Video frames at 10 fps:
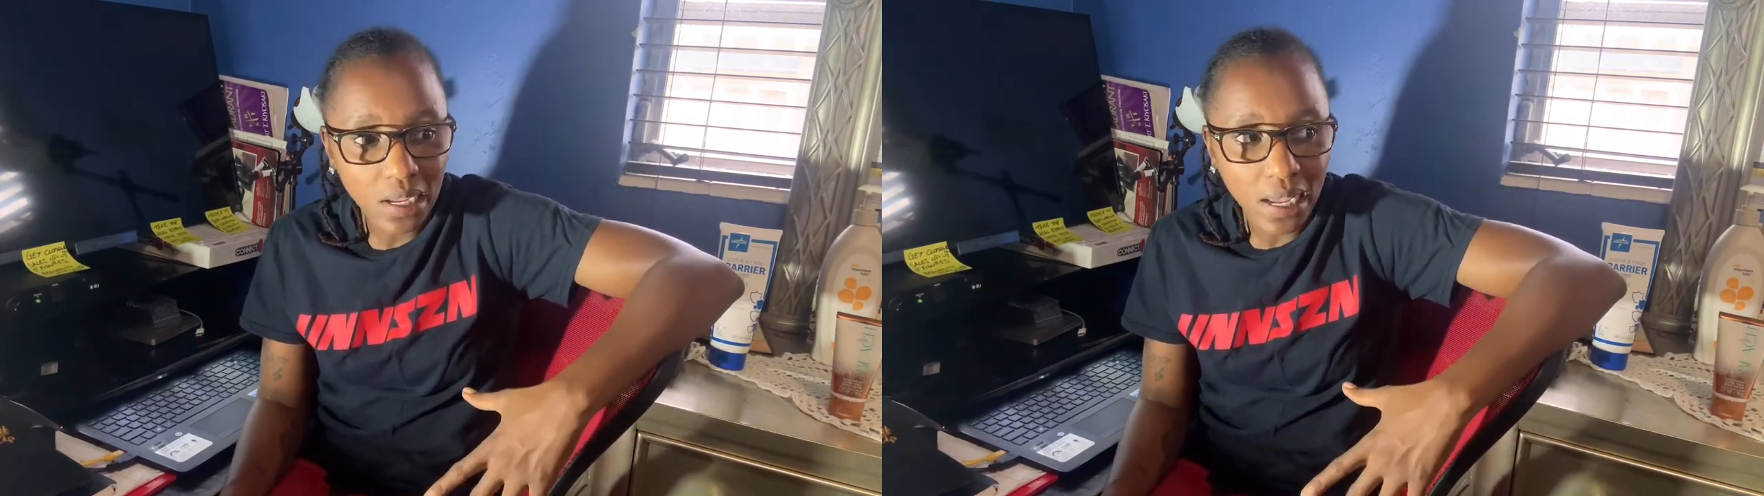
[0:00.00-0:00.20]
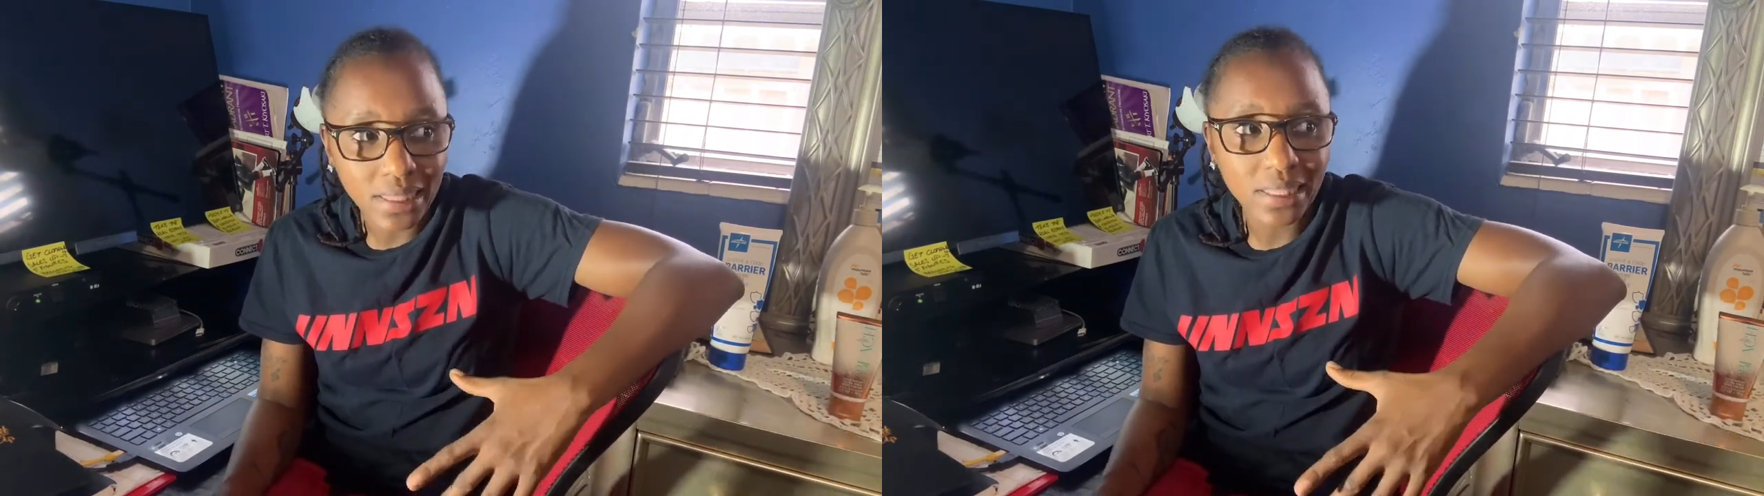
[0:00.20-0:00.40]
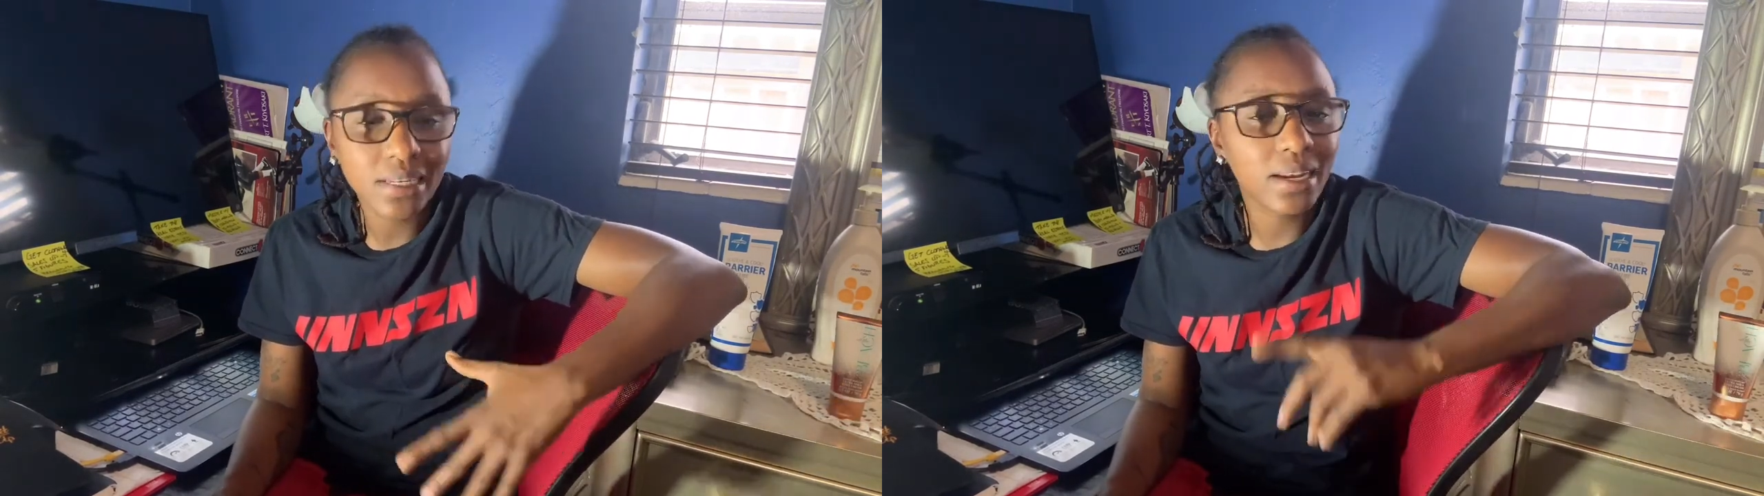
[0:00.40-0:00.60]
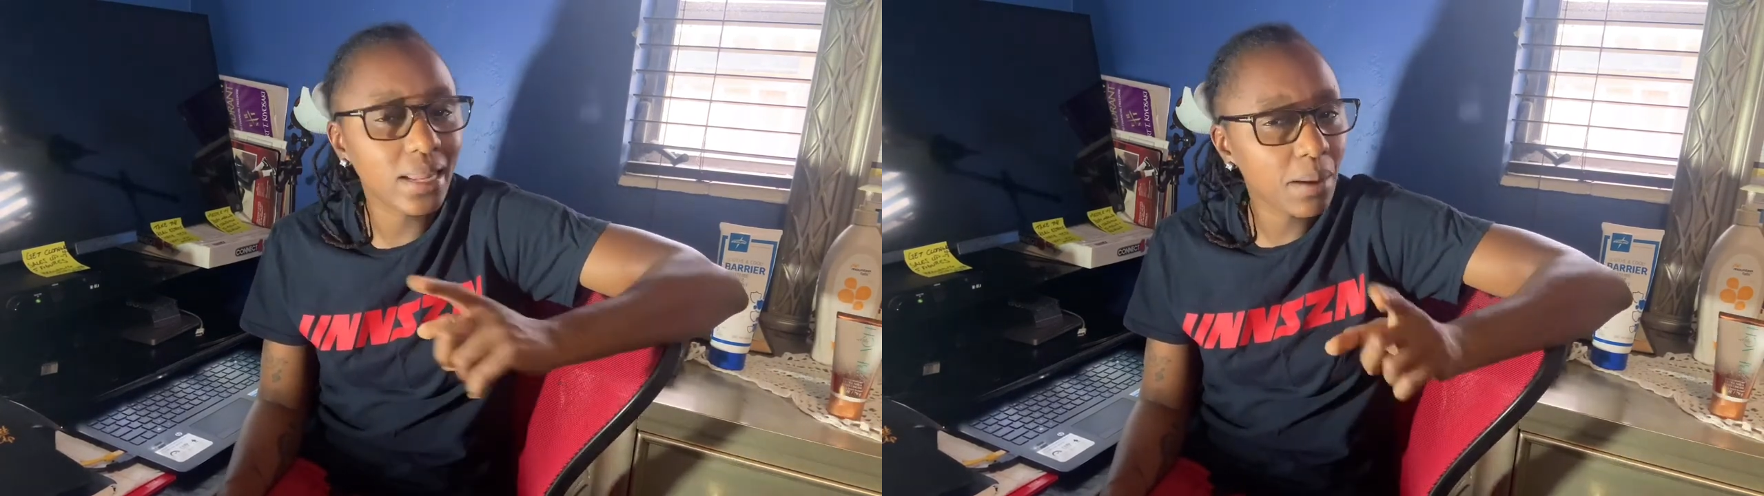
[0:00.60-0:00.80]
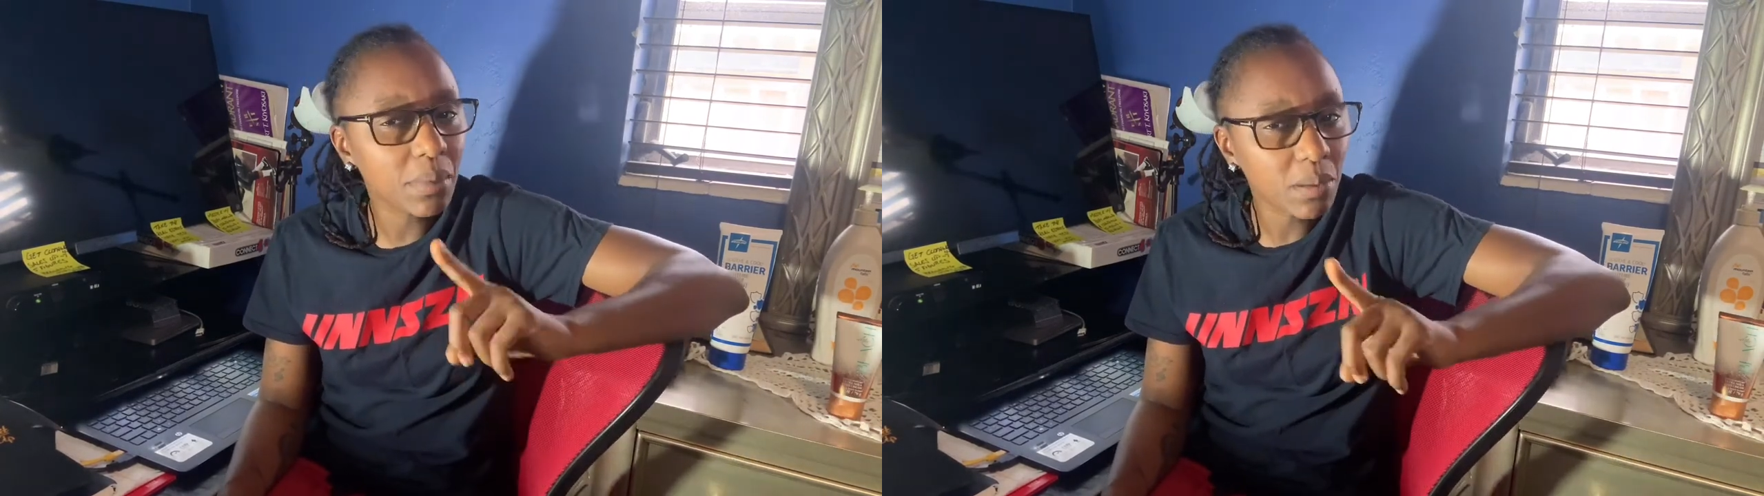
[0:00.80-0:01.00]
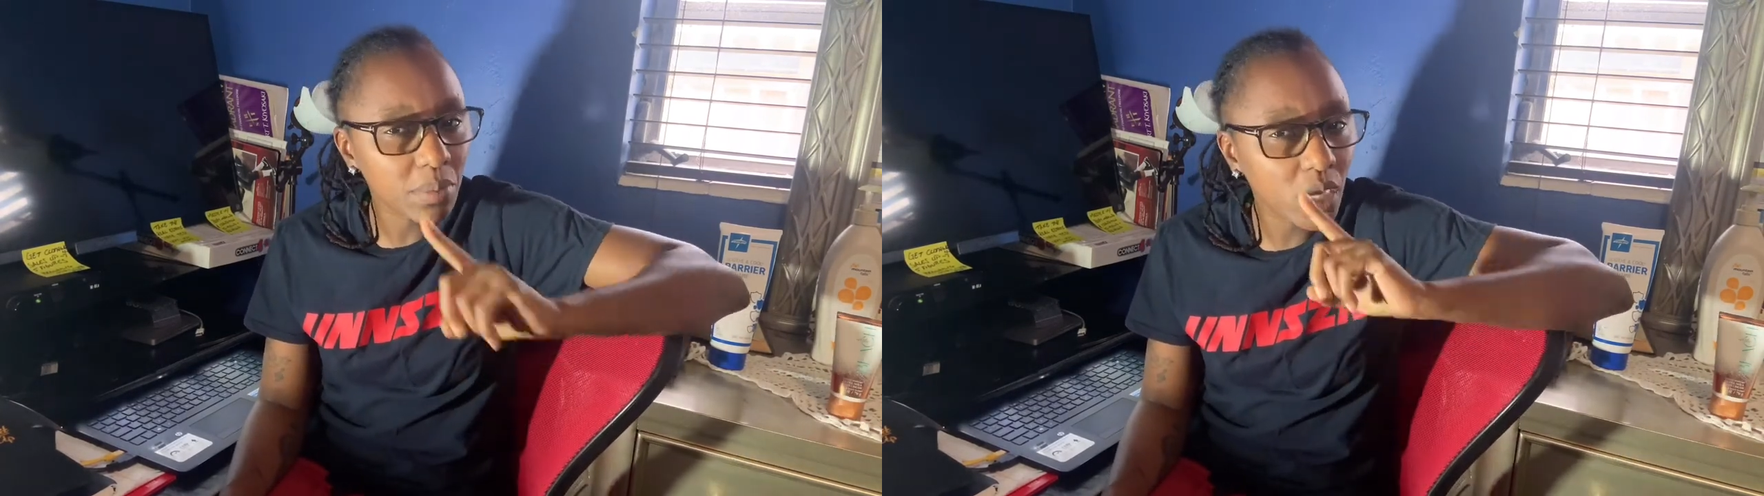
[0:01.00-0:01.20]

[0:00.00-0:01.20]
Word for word: I think that may be